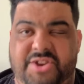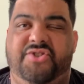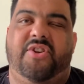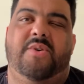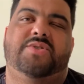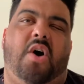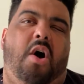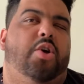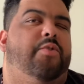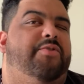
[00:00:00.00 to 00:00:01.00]
It just goes
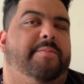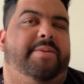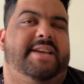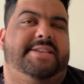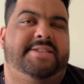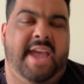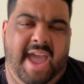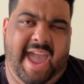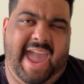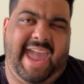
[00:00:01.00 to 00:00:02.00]
all over the place,
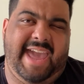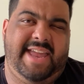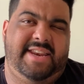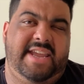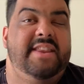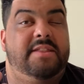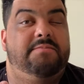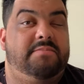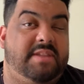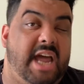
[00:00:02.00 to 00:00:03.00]
and
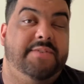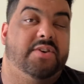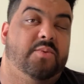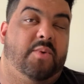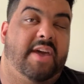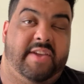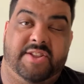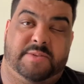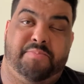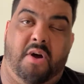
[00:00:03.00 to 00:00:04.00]
in kind of a good way. Like,
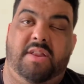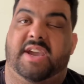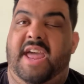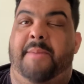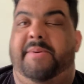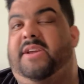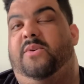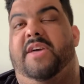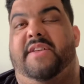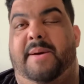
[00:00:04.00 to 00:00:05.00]
it's sprawling and epic in
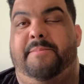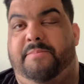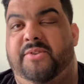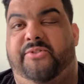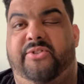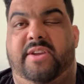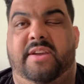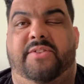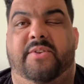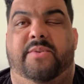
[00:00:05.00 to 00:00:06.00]
a way that I'm personally
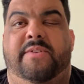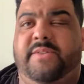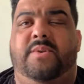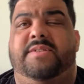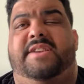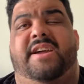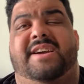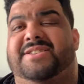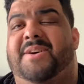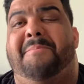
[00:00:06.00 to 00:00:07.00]
attuned to. Too Old to Die
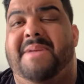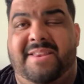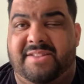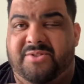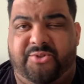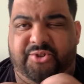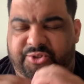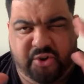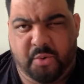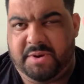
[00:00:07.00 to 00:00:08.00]
Young has, like, there's
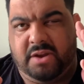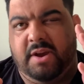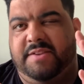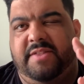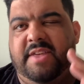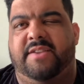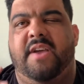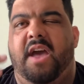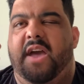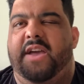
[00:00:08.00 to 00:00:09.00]
just so many crazy
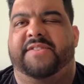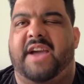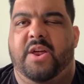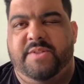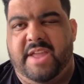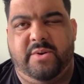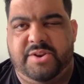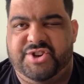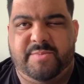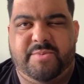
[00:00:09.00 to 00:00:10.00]
things. It's got Hideo
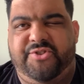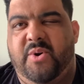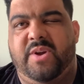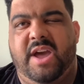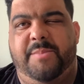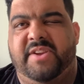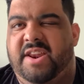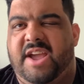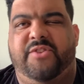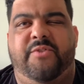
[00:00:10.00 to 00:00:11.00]
Kojima showing up to
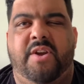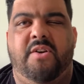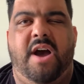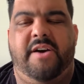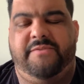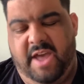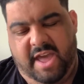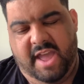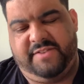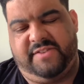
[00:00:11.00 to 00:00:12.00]
cut a guy's finger
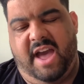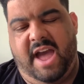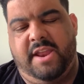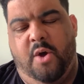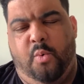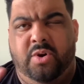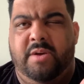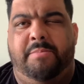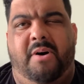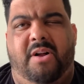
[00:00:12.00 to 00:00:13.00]
off. It's got
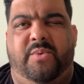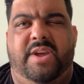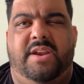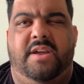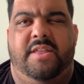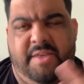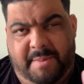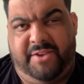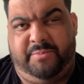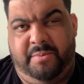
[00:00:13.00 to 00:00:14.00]
William Baldwin, the
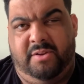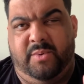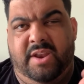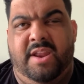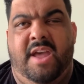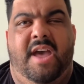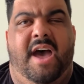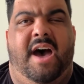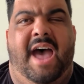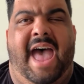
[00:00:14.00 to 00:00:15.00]
best Baldwin,
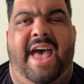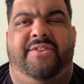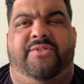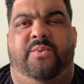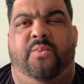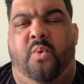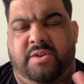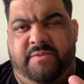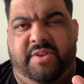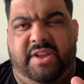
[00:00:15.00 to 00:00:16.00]
as
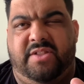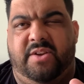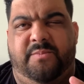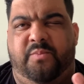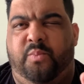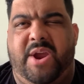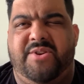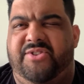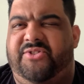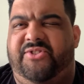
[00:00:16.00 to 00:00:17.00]
one of, like, the
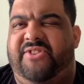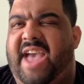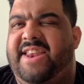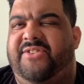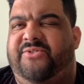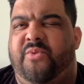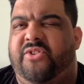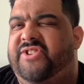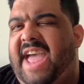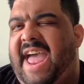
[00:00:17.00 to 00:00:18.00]
weirdest, saddest
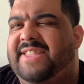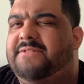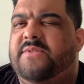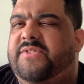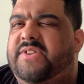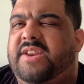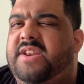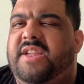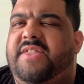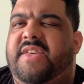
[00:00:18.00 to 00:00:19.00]
rich dads I've ever seen
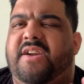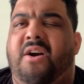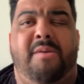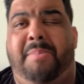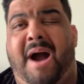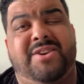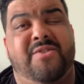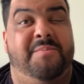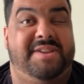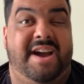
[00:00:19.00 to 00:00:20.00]
in anything. Hart
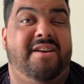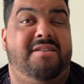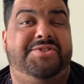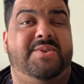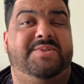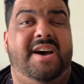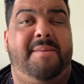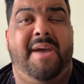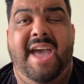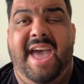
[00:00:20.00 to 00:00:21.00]
Bochner from Die Hard shows
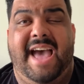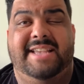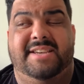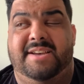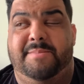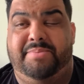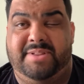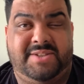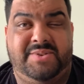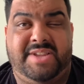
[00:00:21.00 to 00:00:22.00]
up as a
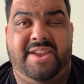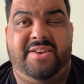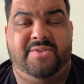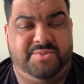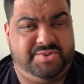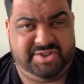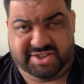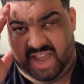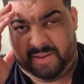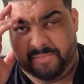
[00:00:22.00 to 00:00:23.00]
police lieutenant who's
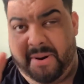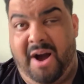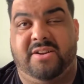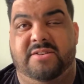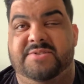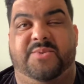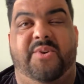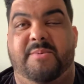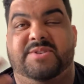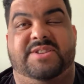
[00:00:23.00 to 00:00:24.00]
just, like, bonkers,
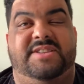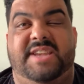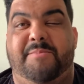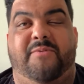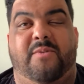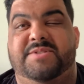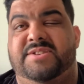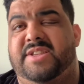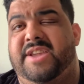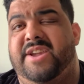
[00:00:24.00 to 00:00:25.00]
one of the most insane
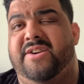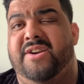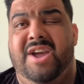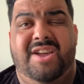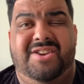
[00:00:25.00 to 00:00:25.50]
performances of the year.